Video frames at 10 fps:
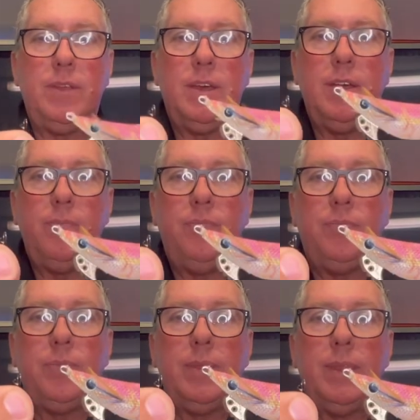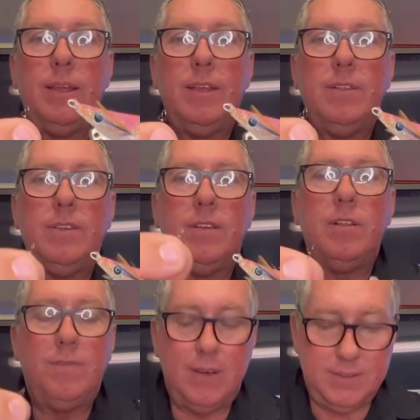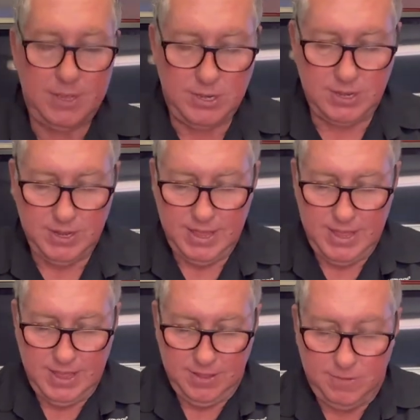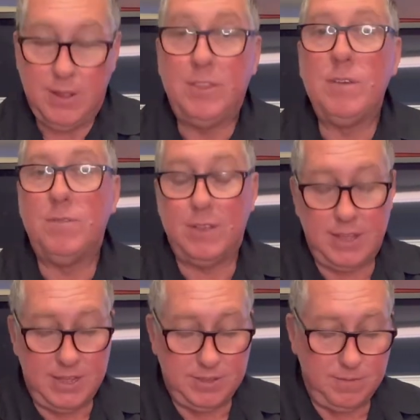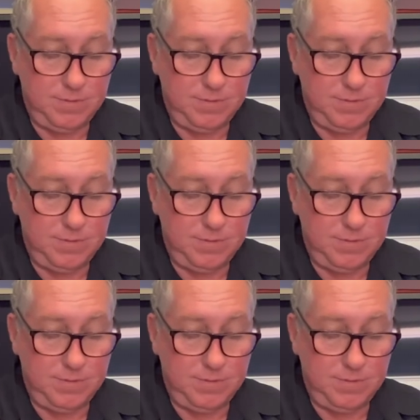Okay, this little fast touch. Great thing for casting